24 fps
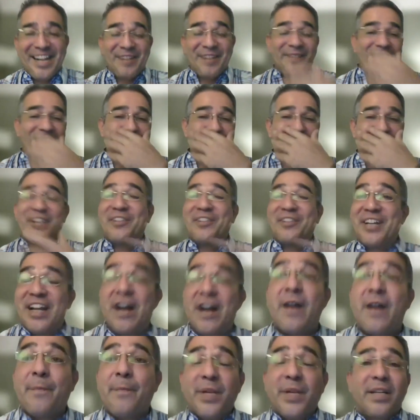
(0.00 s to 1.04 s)
I'm tearing
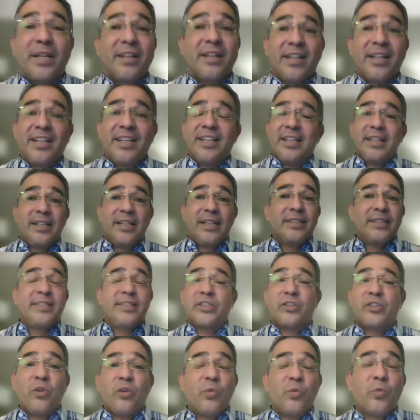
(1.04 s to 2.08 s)
up, but because
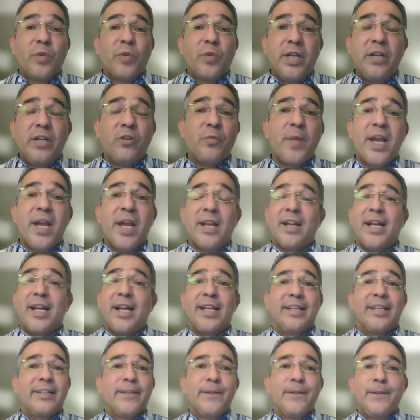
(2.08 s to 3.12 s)
it's so real, man.
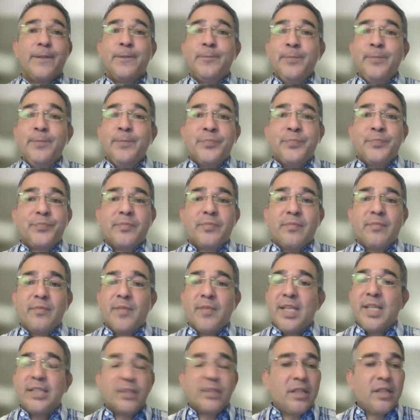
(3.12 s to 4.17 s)
Like,
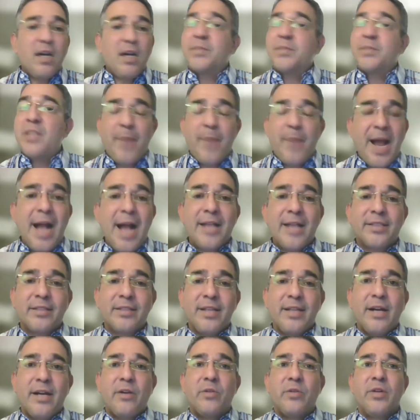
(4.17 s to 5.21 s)
it's come to
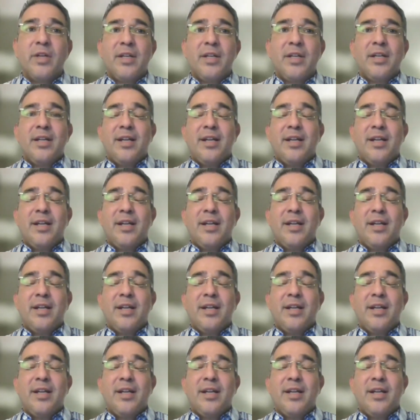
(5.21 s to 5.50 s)
pass now.